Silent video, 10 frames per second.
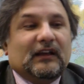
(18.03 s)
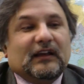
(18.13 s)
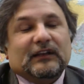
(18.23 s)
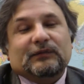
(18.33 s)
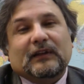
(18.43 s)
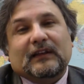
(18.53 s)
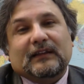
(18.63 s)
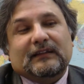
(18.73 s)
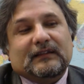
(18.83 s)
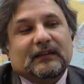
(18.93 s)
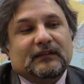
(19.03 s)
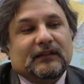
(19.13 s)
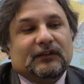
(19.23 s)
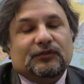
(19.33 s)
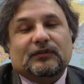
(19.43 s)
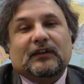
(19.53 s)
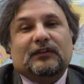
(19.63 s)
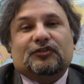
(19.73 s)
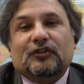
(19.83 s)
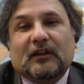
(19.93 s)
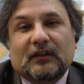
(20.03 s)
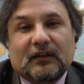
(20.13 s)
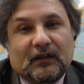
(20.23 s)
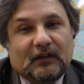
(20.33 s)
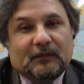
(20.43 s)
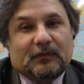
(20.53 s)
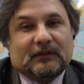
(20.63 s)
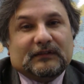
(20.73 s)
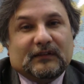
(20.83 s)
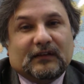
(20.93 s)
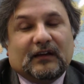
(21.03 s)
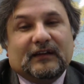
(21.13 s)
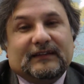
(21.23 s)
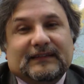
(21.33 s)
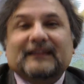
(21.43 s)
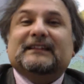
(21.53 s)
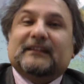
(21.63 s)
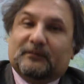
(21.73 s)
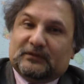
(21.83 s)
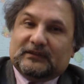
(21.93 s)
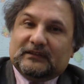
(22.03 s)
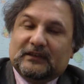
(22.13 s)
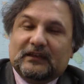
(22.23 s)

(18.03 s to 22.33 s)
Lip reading: as well as in the educational personalized systems